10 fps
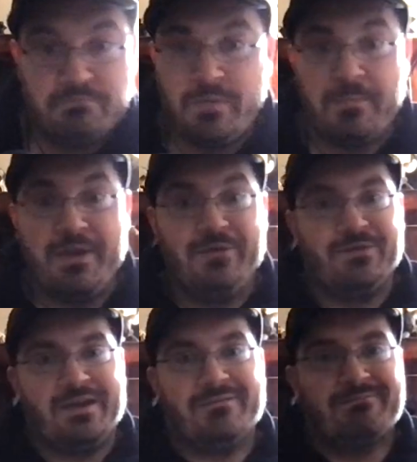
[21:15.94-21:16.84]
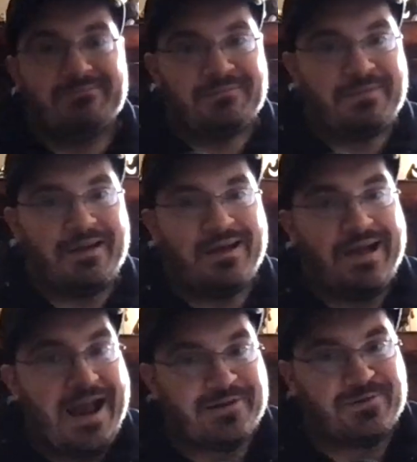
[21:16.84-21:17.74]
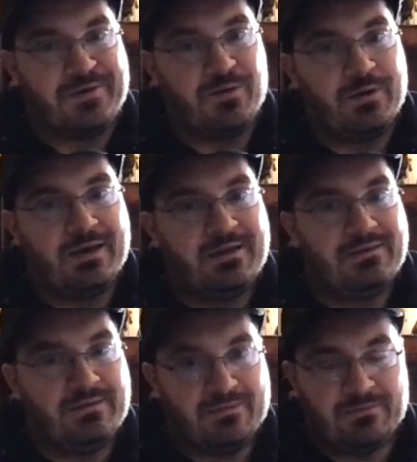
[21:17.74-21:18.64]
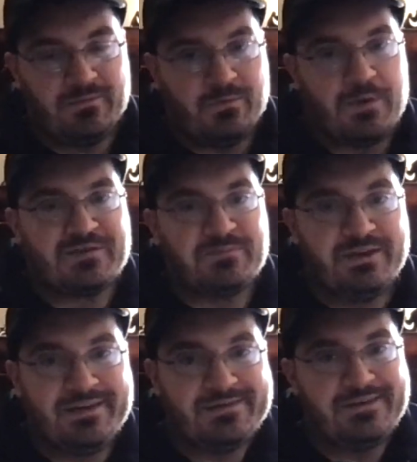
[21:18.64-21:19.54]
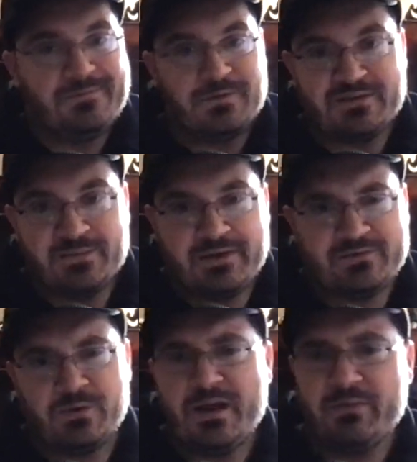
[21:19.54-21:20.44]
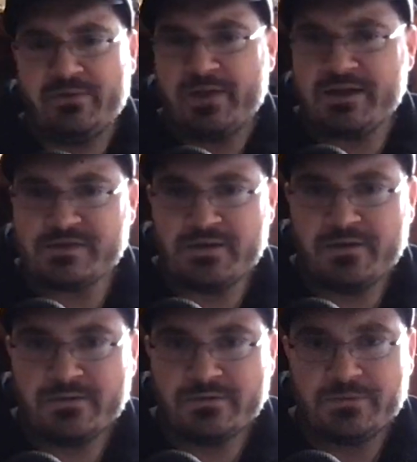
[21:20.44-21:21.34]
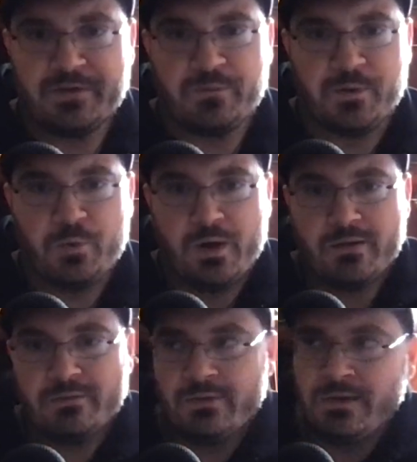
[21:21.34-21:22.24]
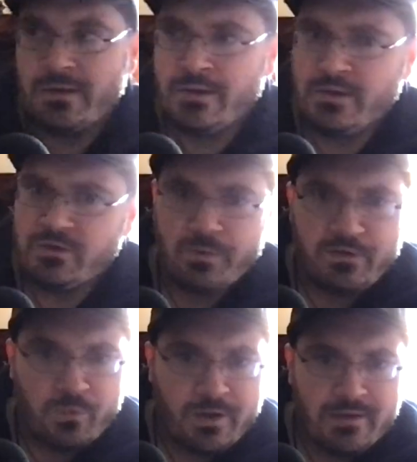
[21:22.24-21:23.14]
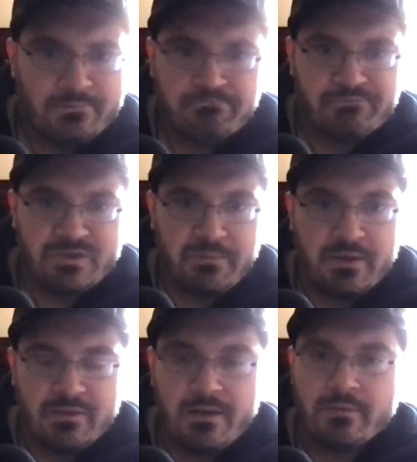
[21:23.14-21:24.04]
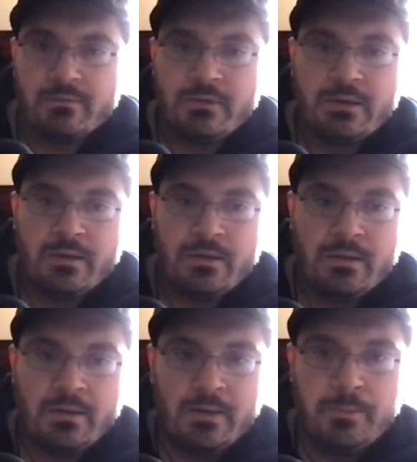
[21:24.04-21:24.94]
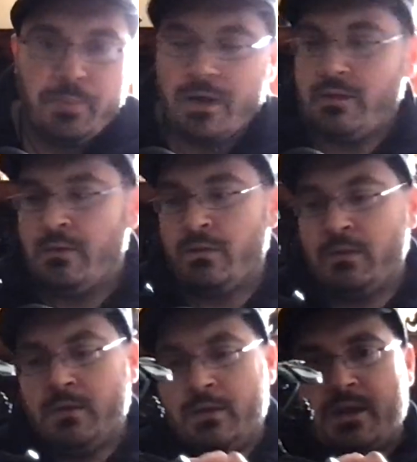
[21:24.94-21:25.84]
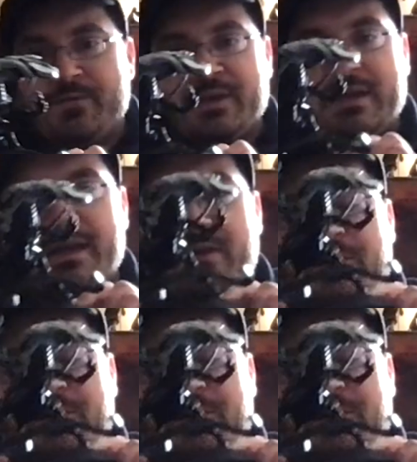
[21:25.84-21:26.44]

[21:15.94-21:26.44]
Amazing actor, by the way. Rest in peace. He recently passed away, I believe, last year. 2021, 2020, something like that. But if you can get your